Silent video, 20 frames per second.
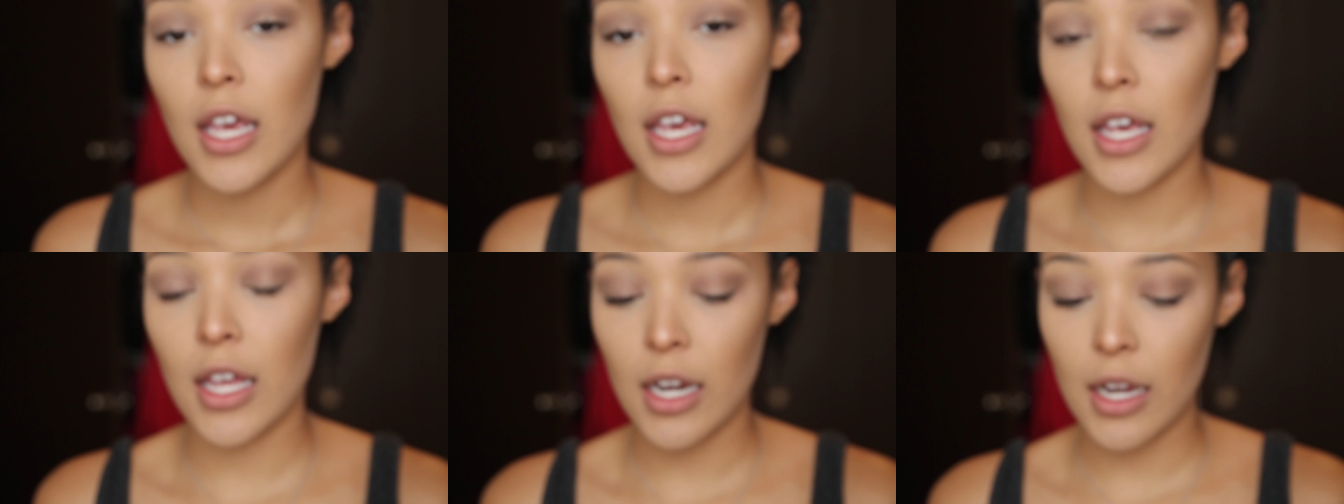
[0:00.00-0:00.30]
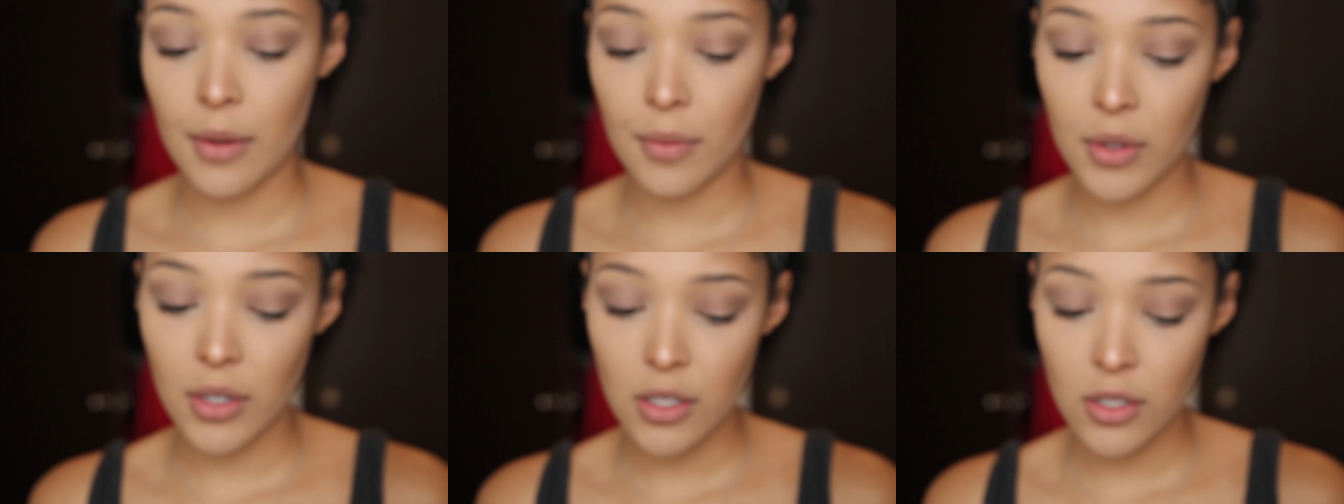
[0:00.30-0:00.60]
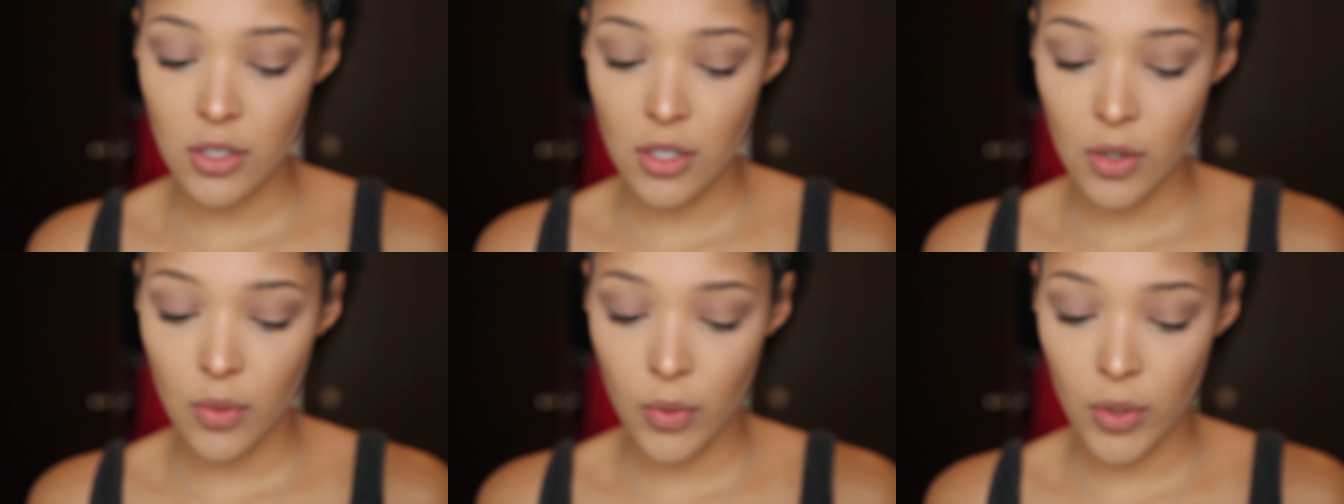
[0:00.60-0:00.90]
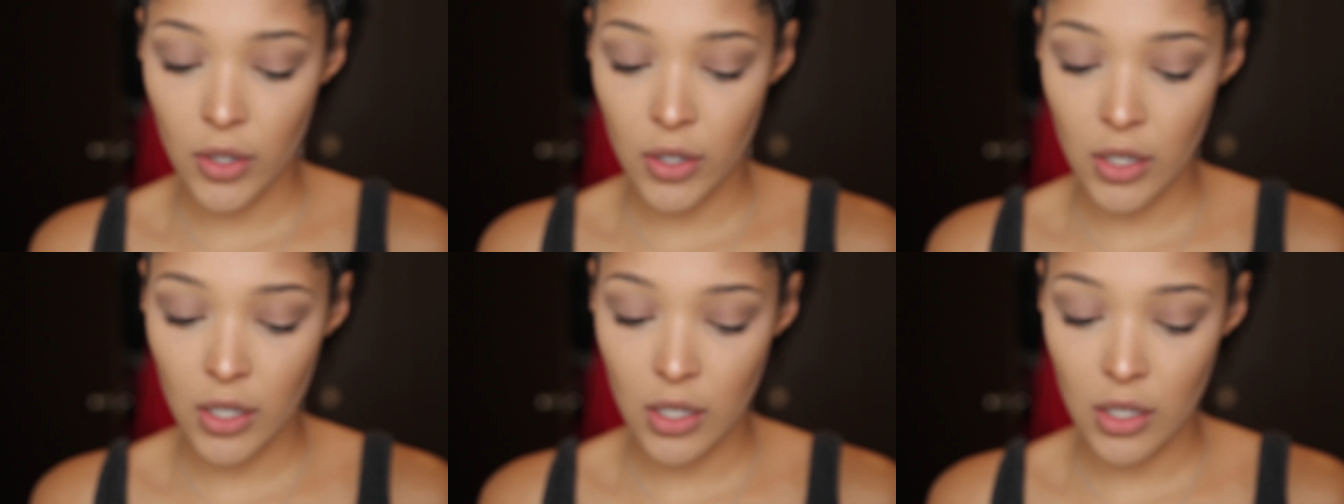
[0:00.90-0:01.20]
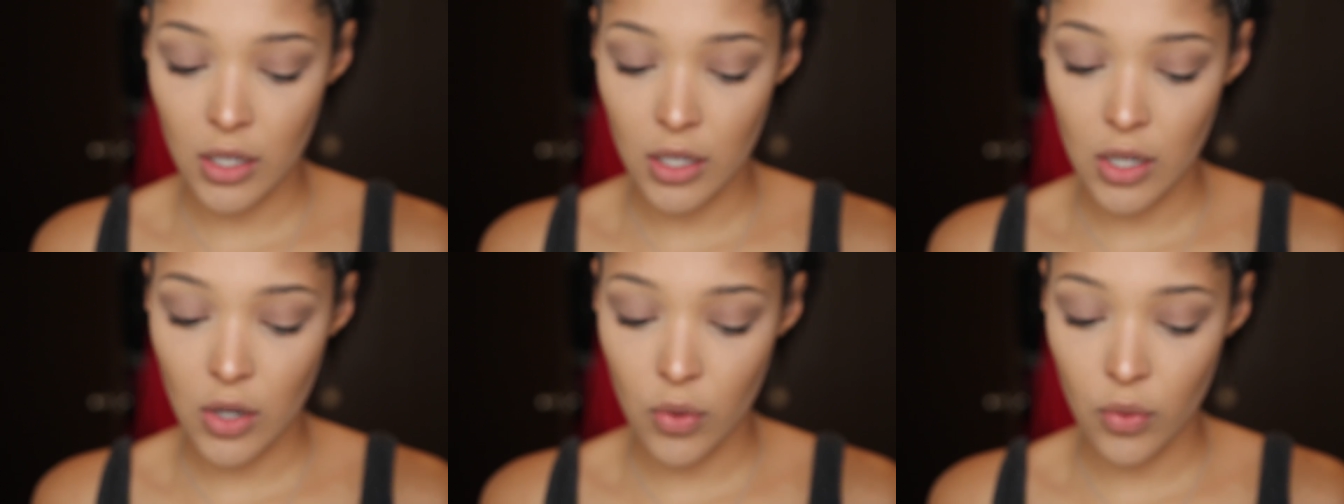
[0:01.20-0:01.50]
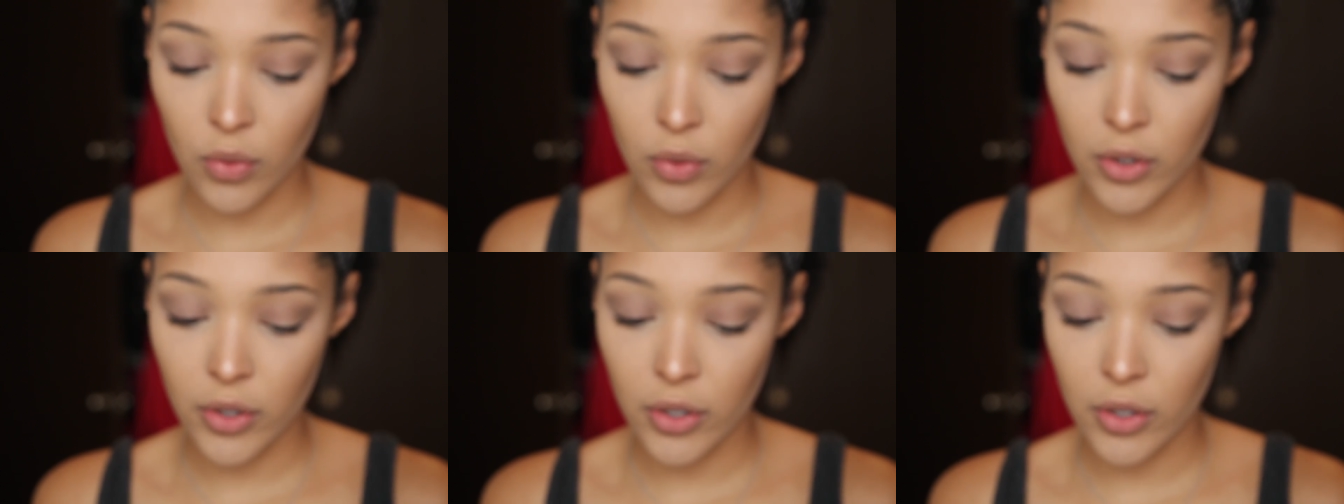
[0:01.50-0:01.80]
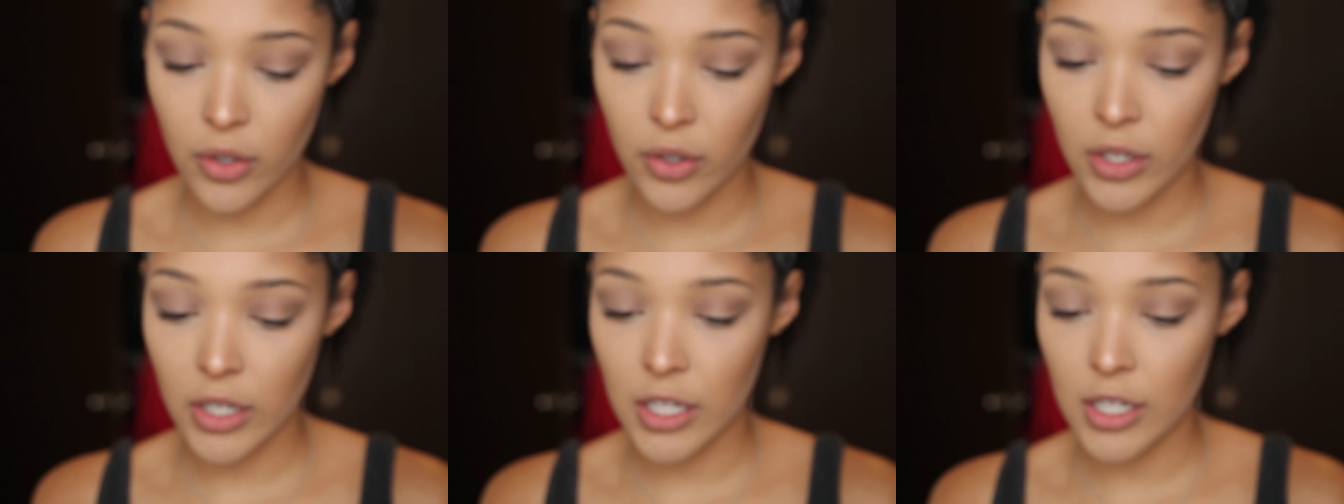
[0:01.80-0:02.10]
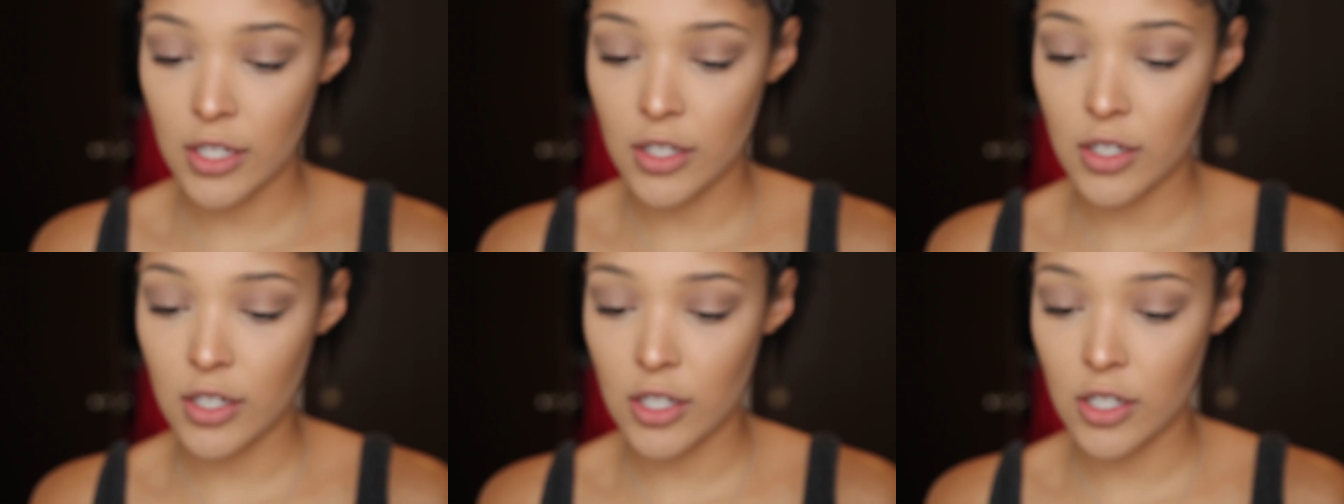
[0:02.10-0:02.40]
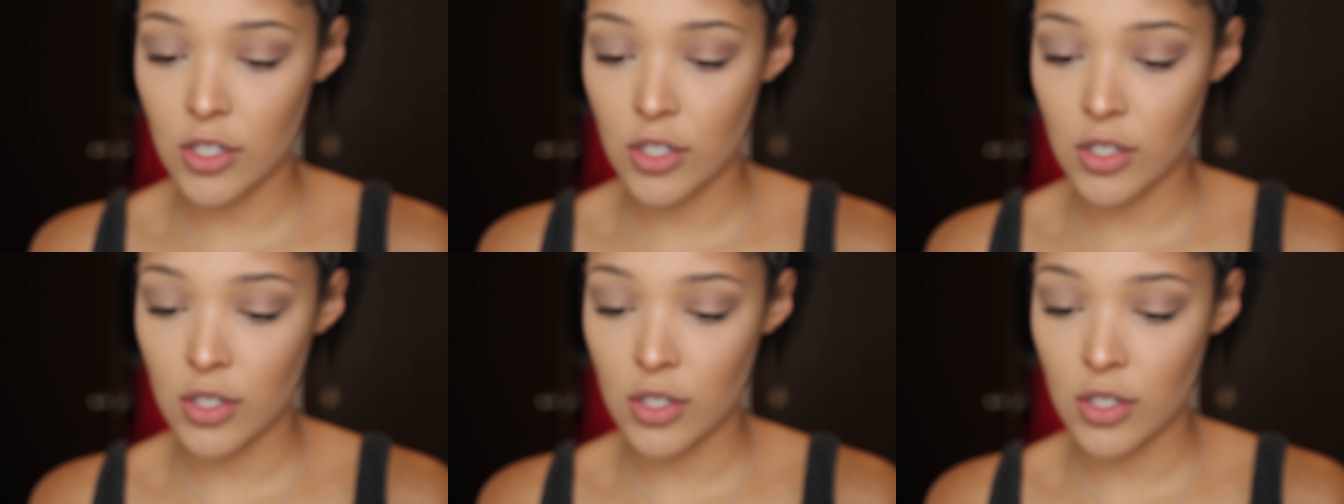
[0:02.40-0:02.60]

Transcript: And I'm gonna start working Royal in